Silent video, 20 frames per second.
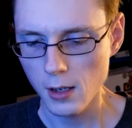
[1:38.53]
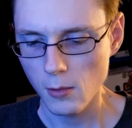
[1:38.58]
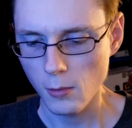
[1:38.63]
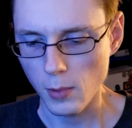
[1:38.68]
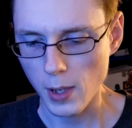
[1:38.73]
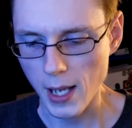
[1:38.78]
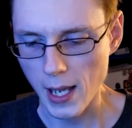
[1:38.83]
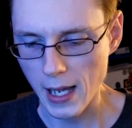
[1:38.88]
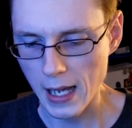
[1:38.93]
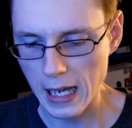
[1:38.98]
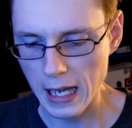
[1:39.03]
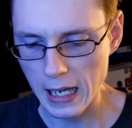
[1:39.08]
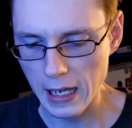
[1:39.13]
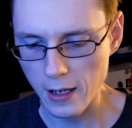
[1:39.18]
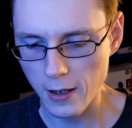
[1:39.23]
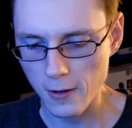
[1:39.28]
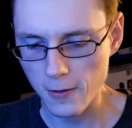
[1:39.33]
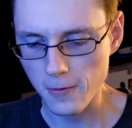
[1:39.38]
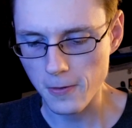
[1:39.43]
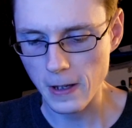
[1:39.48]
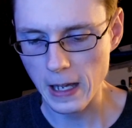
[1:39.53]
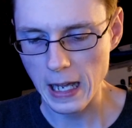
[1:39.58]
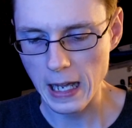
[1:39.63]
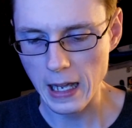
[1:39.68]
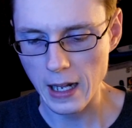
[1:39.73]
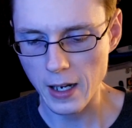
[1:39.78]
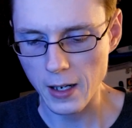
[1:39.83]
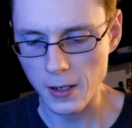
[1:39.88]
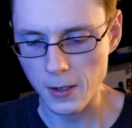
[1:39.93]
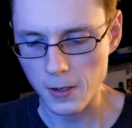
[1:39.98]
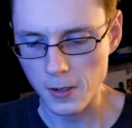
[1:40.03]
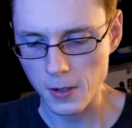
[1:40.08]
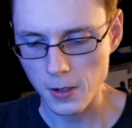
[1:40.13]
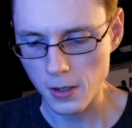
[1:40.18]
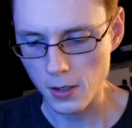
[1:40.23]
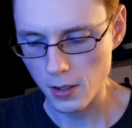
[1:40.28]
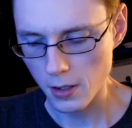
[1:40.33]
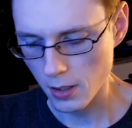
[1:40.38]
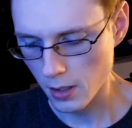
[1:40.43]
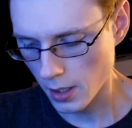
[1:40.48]
We have
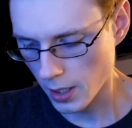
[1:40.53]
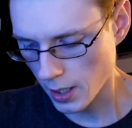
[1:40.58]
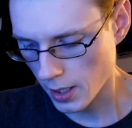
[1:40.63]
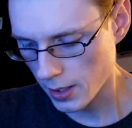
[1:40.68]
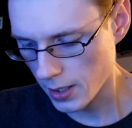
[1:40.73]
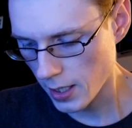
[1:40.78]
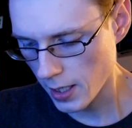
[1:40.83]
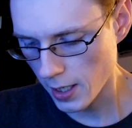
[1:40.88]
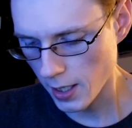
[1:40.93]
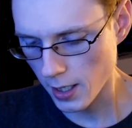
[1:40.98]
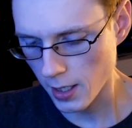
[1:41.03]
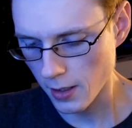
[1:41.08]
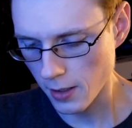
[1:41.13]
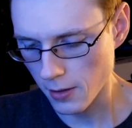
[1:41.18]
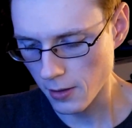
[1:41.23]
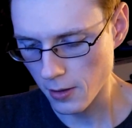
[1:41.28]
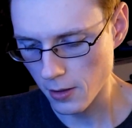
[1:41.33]
the